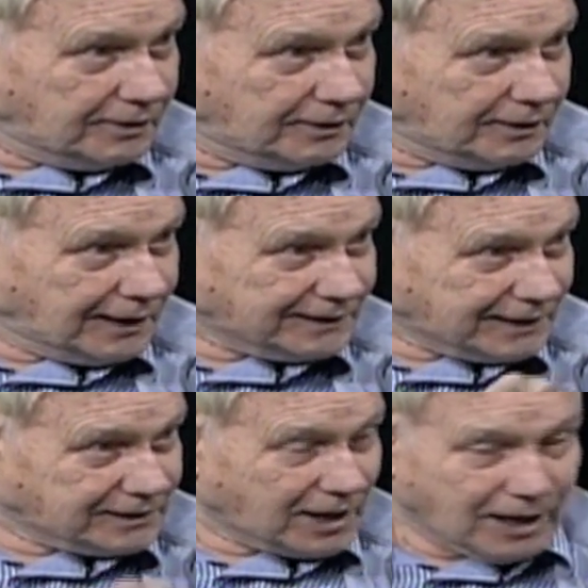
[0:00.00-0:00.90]
Mm-hmm. At
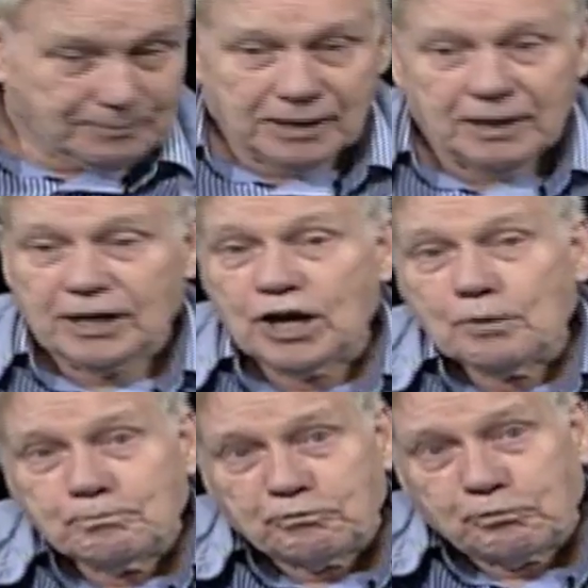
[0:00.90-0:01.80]
the time,
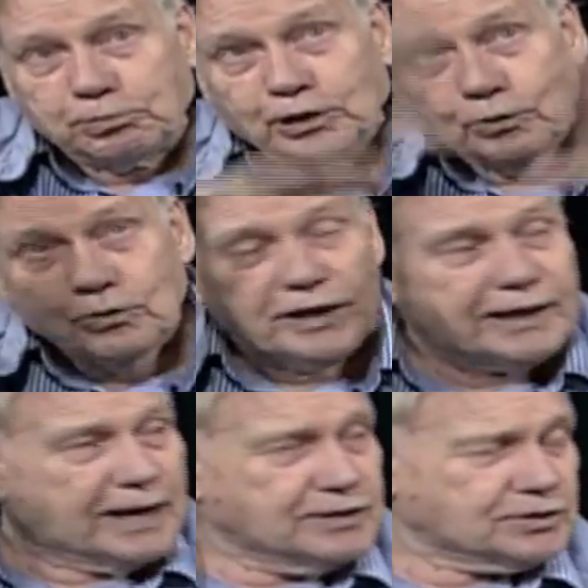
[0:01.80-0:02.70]
he blew the
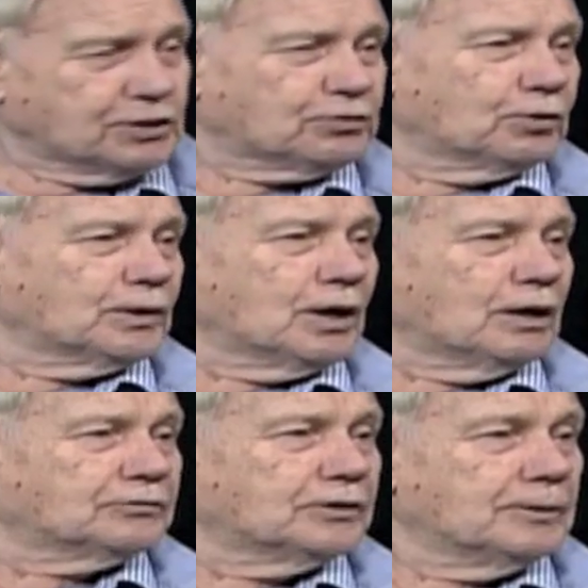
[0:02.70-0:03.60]
case. He threw it
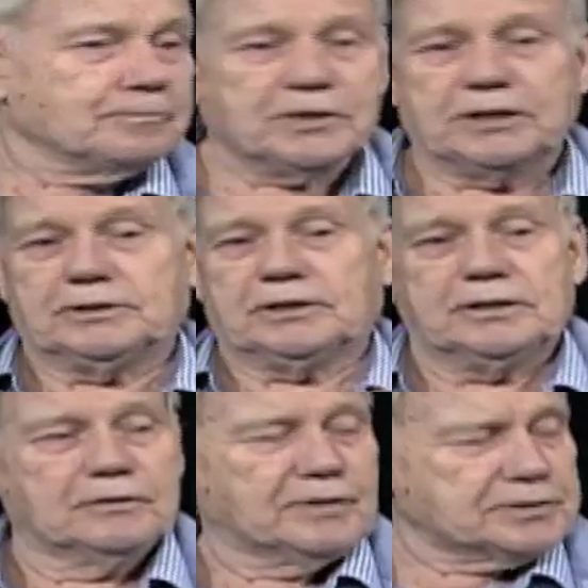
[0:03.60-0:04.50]
off. He
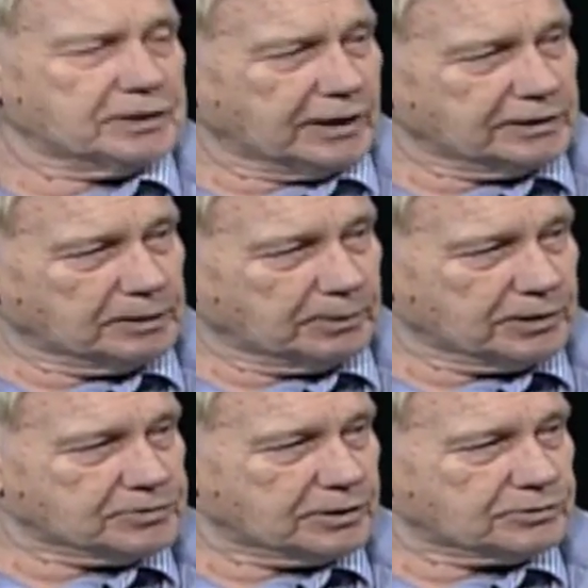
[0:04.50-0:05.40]
didn't investigate the
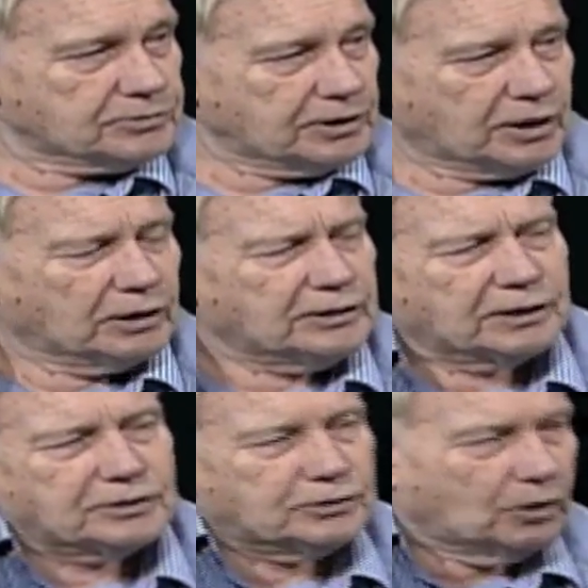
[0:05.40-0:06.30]
ballistics. He
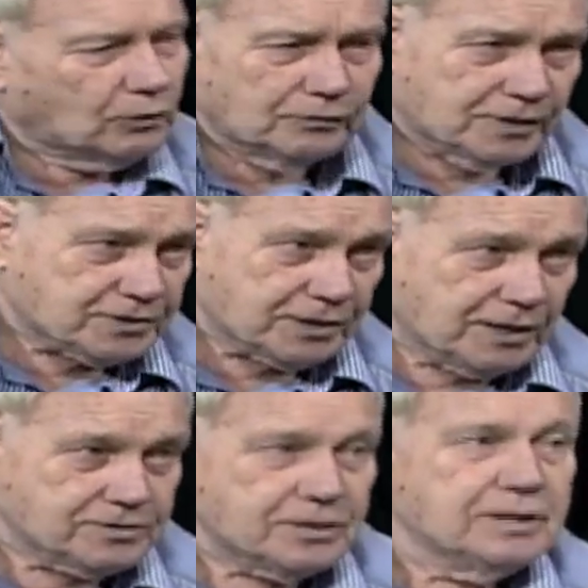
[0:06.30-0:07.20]
conducted no
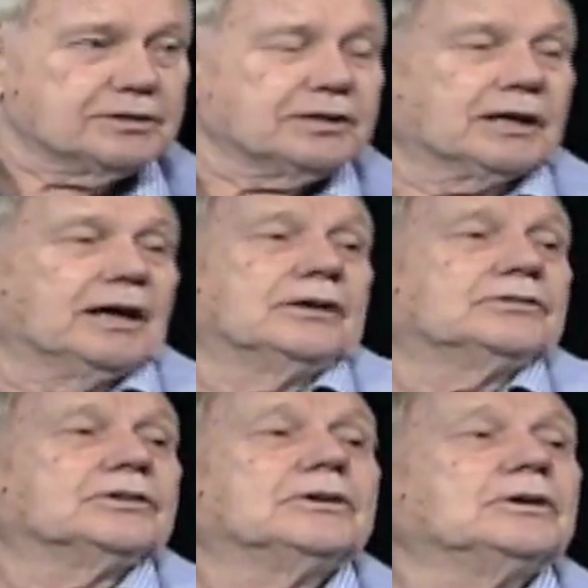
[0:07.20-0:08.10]
investigation of the case.
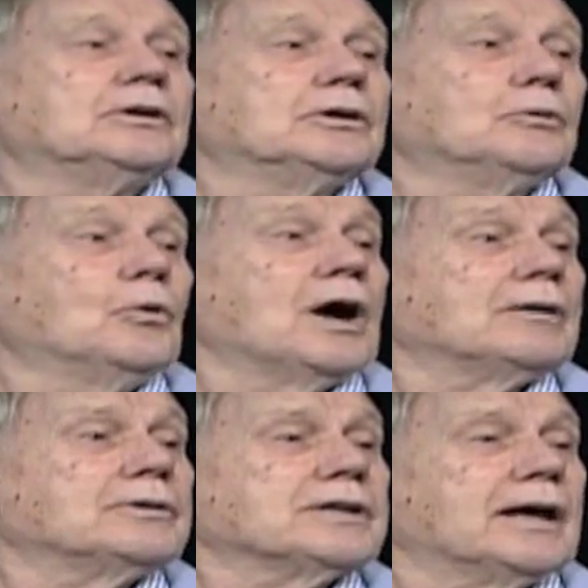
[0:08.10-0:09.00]

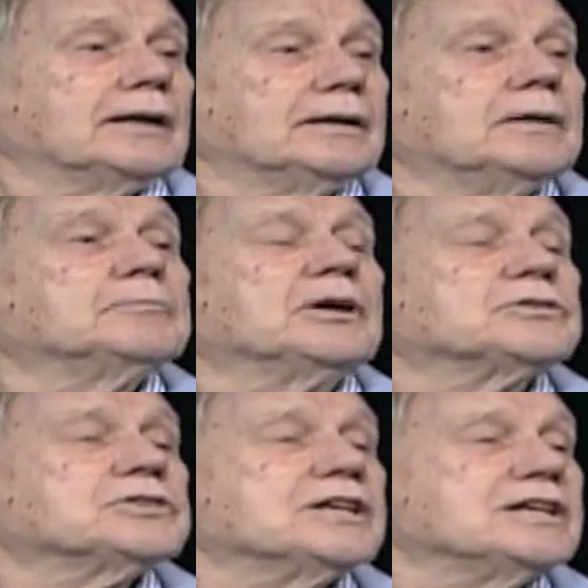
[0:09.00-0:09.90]
Why was that?
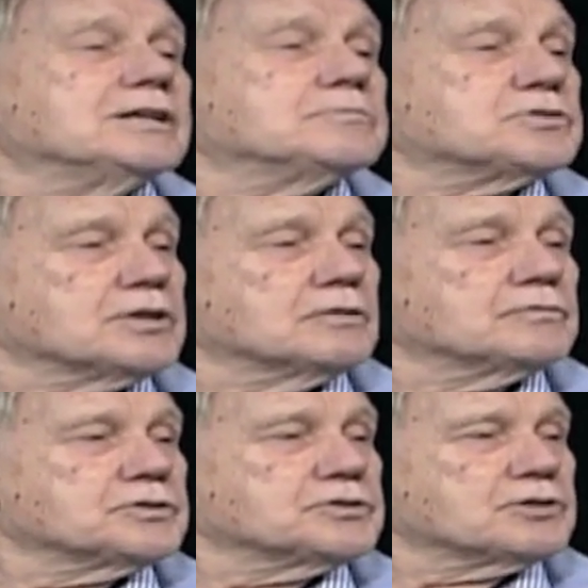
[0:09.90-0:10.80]
because he
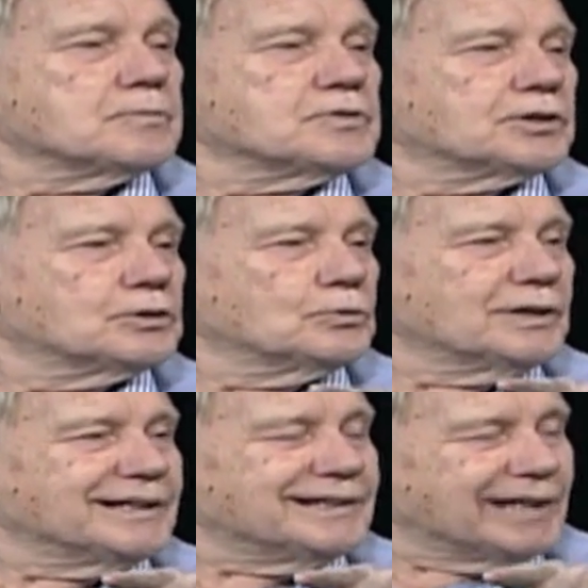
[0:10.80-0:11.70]
himself was subject to
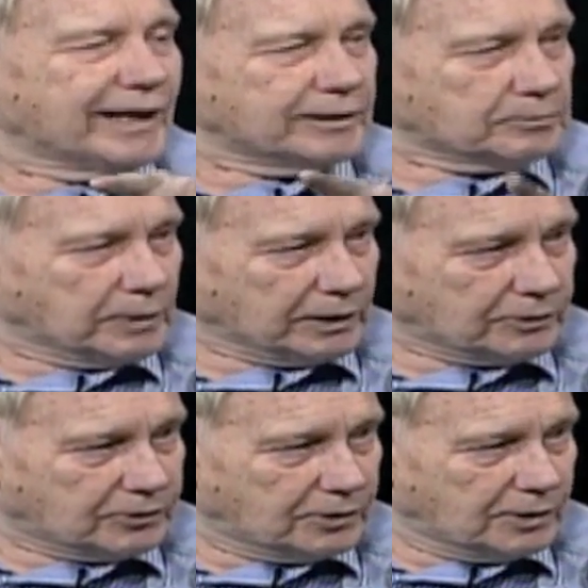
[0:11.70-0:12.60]
an indictment.